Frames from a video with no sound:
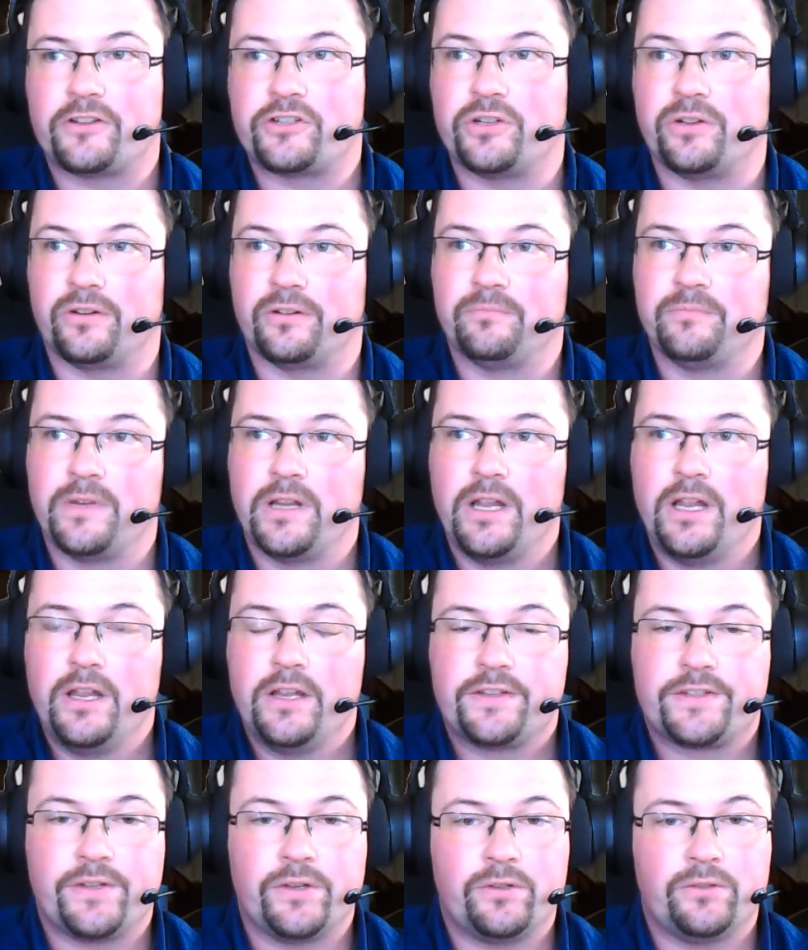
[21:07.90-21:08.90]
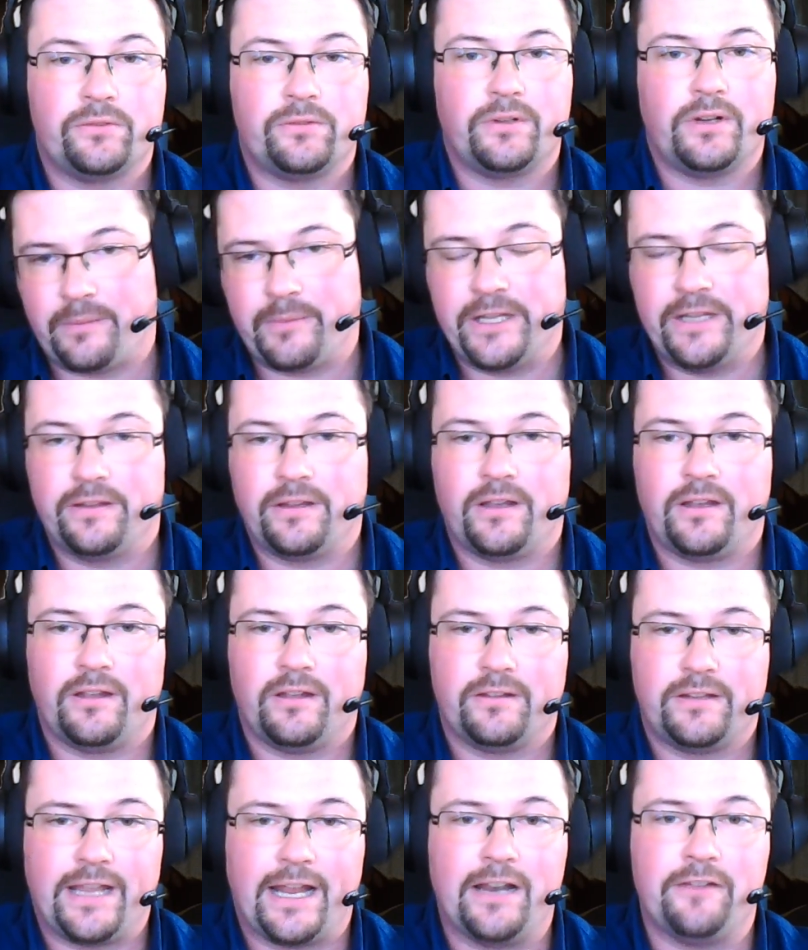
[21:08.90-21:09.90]
sure. So, I mean,
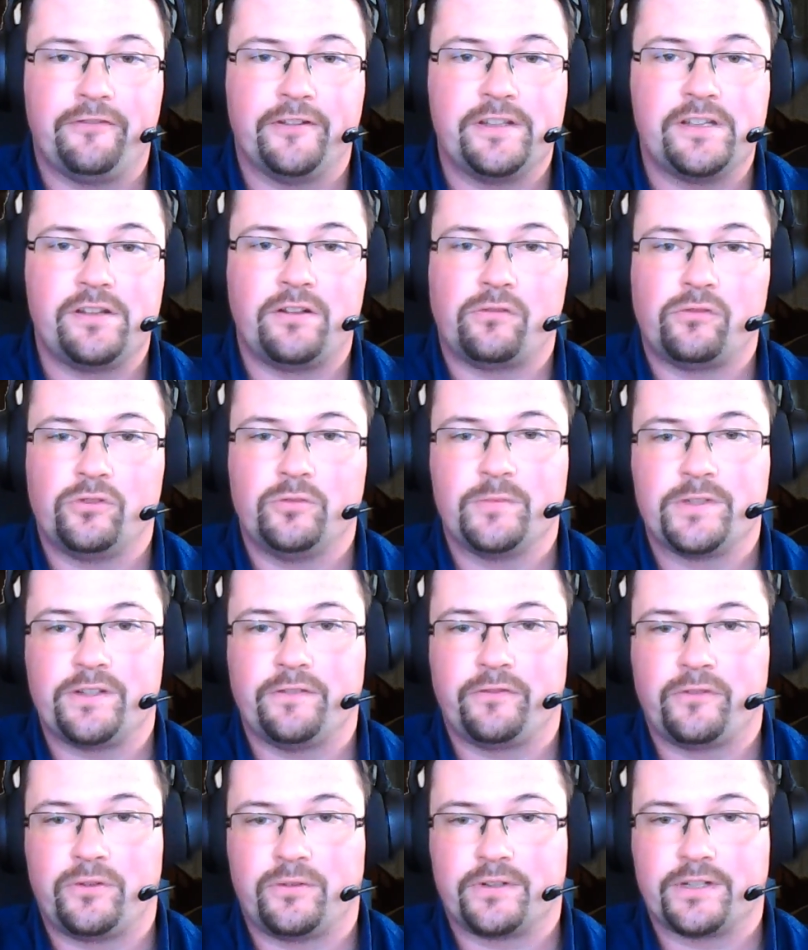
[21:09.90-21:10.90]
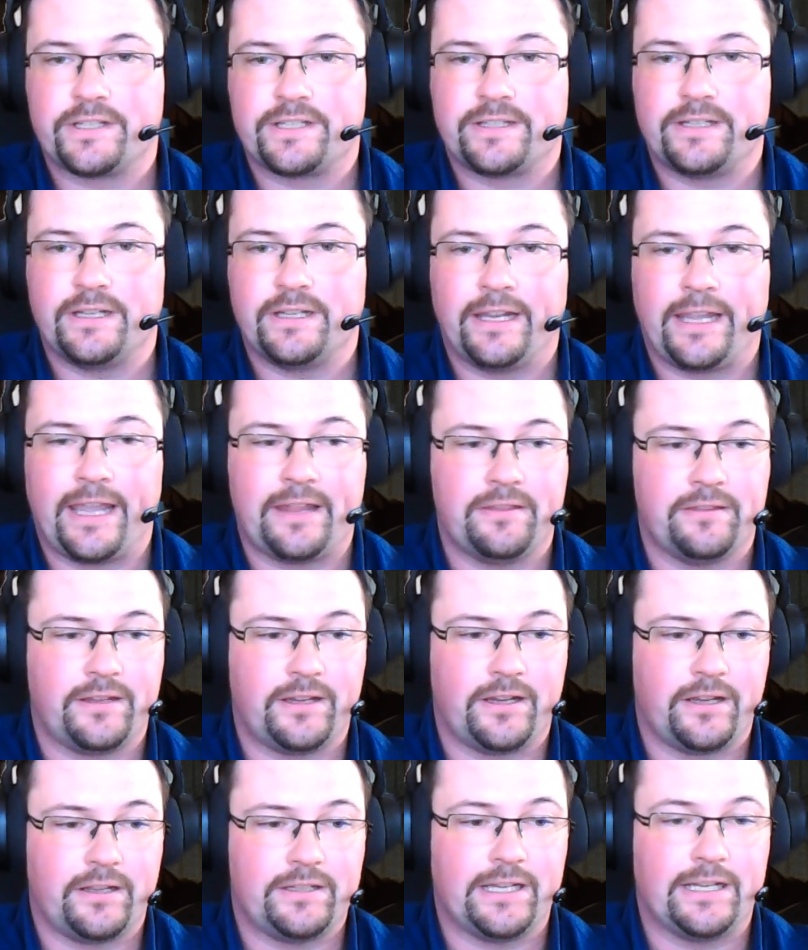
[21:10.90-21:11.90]
the elephant in the room is, of course, again,
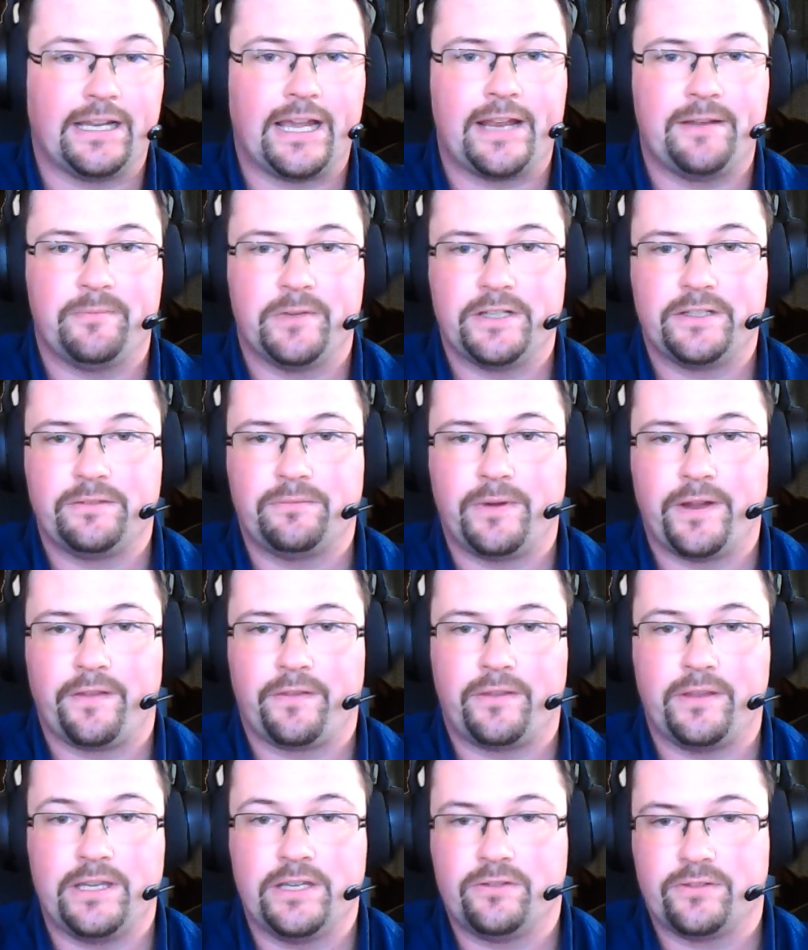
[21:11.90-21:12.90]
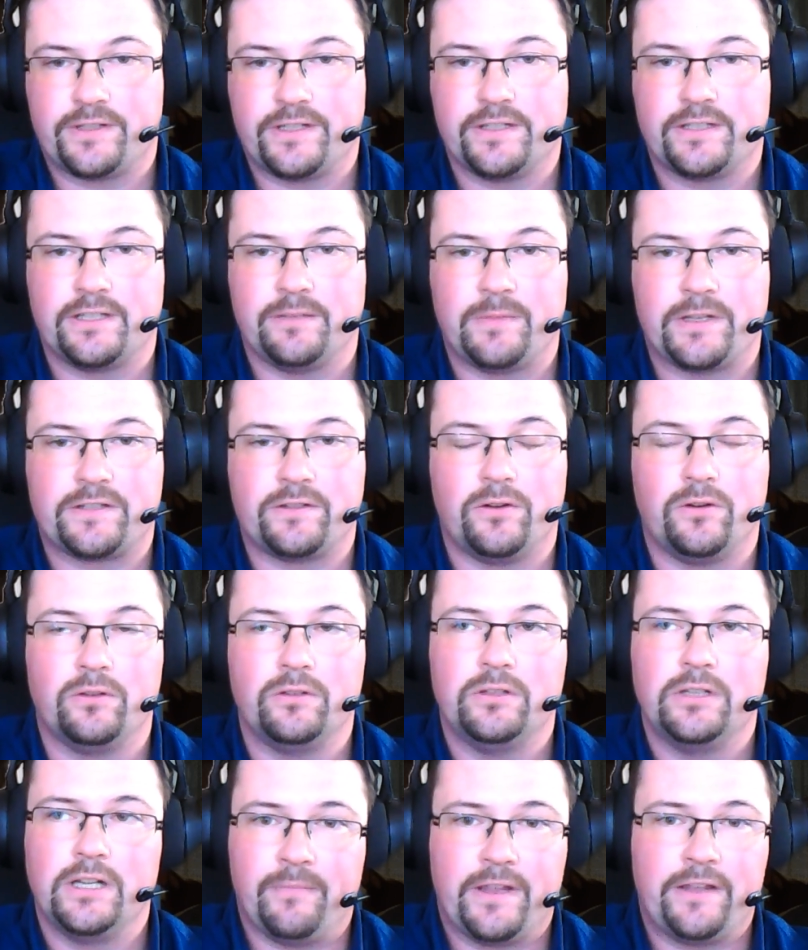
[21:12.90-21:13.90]
the alignment with the ecosystem as a
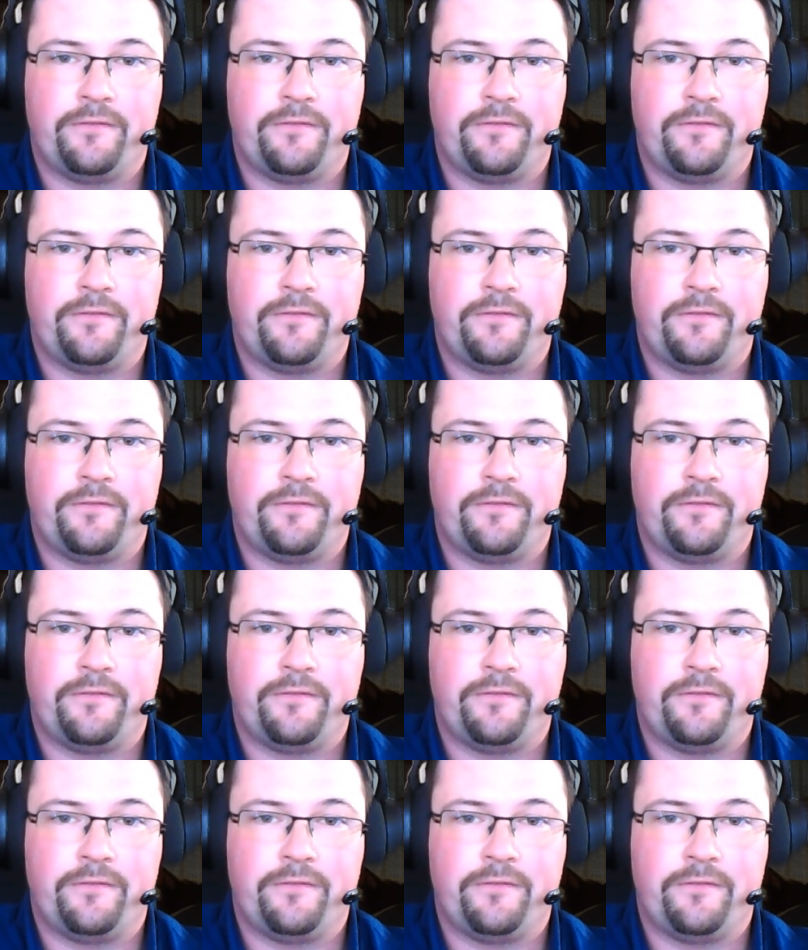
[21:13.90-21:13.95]
whole.